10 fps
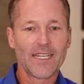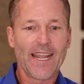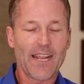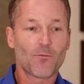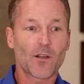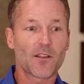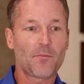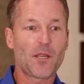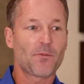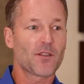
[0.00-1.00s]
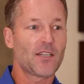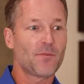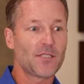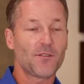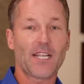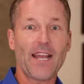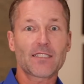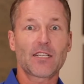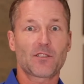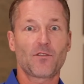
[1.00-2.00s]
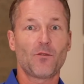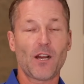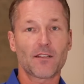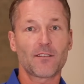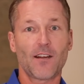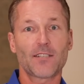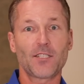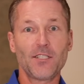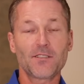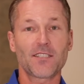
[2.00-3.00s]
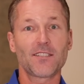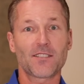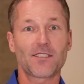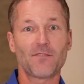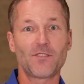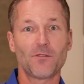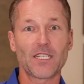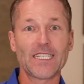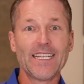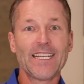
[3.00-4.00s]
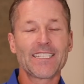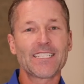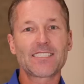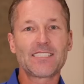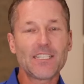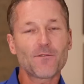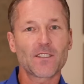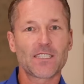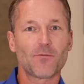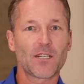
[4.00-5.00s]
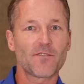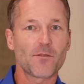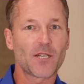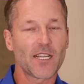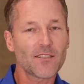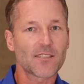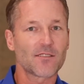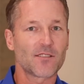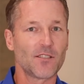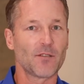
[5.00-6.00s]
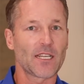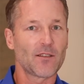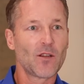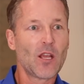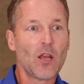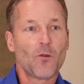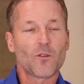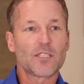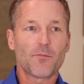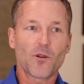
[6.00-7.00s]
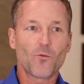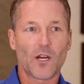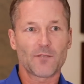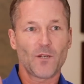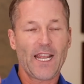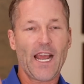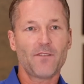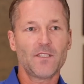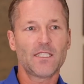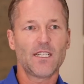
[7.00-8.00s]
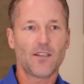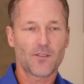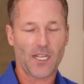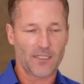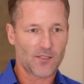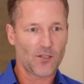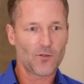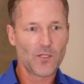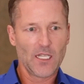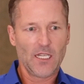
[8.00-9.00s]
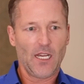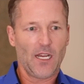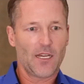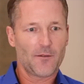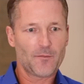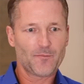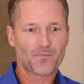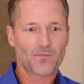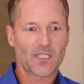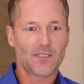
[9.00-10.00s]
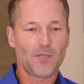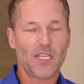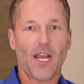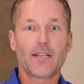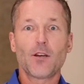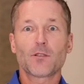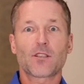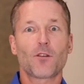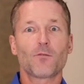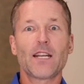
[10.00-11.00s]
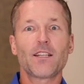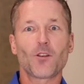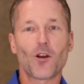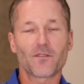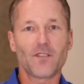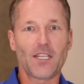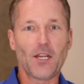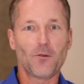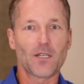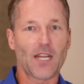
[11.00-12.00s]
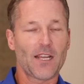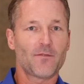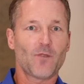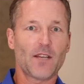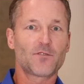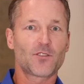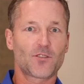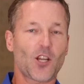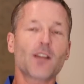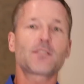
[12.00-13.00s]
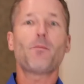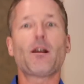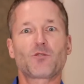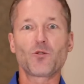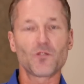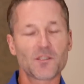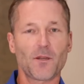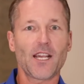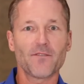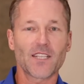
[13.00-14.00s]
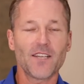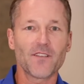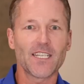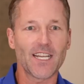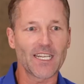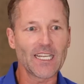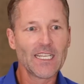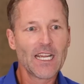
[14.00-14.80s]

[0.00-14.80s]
And what are the people that have been doing access for a while that are actually using this stuff doing that's different than what everybody else is doing? Well, number one, we haven't. Okay, so I know it's already a long video and I've talked about tools, but I haven't given you any.